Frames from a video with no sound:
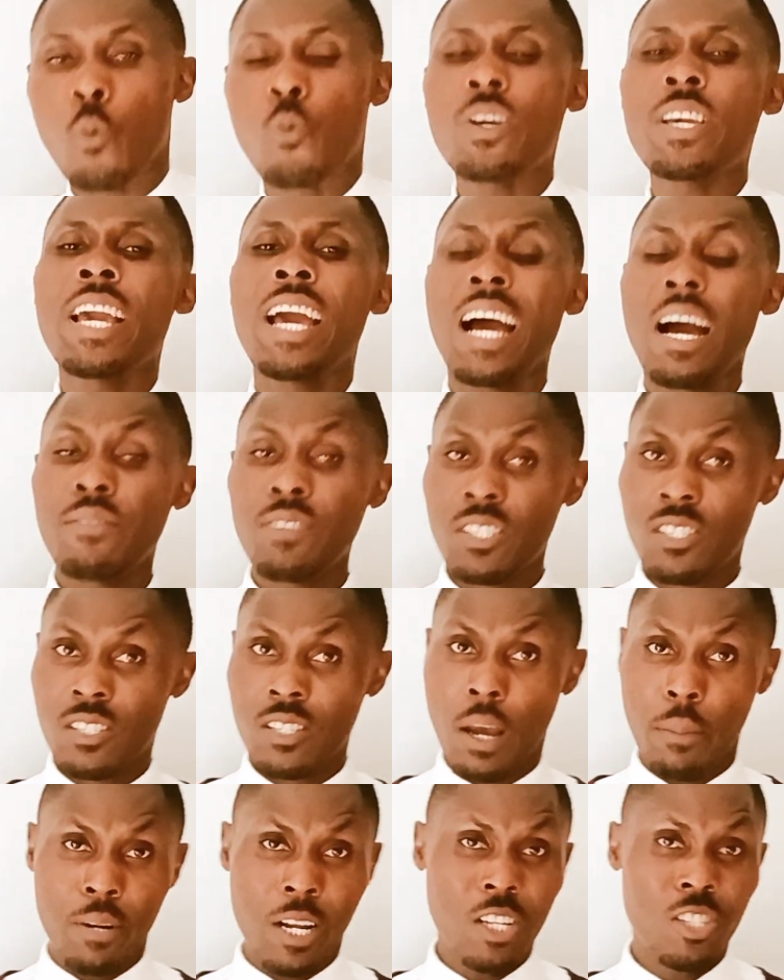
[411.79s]
We have
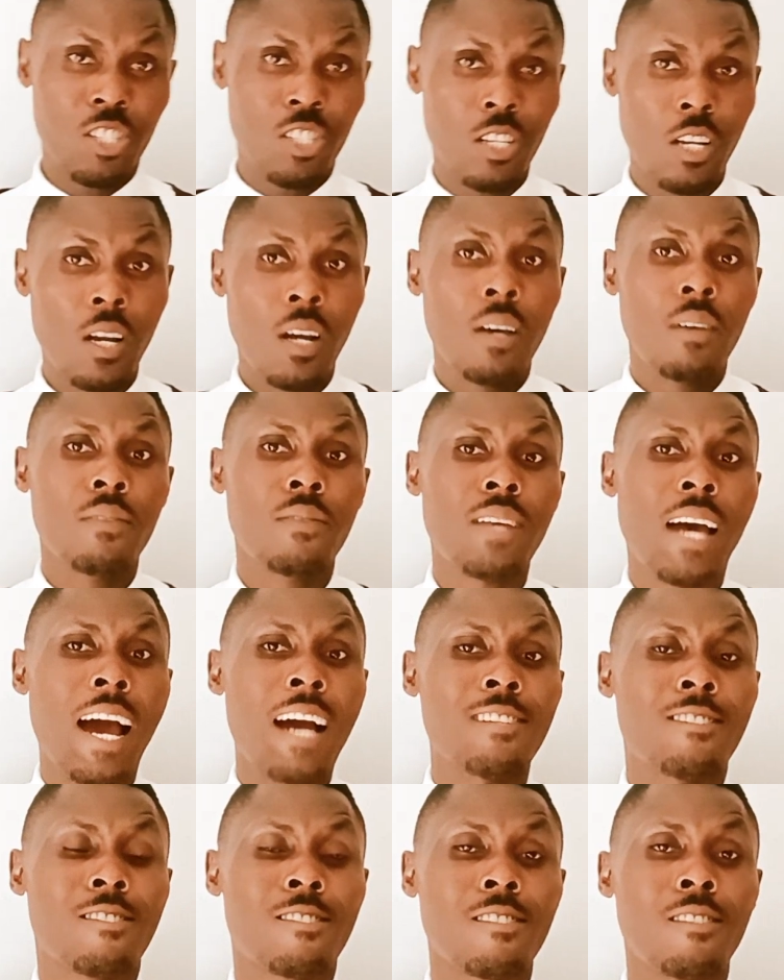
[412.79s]
established
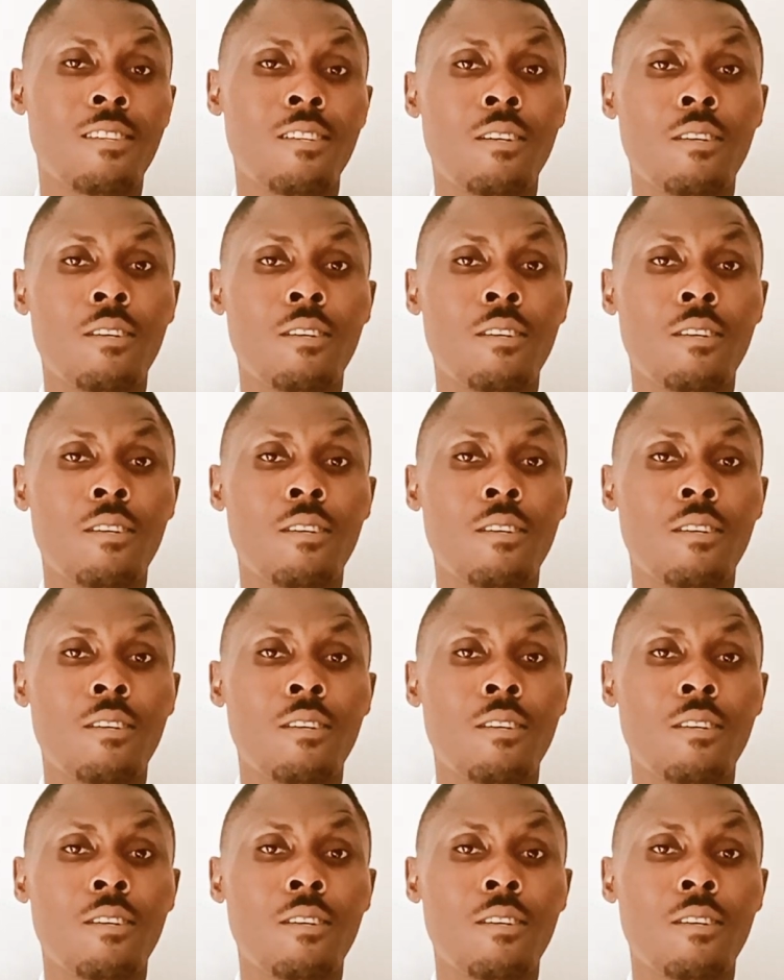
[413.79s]
that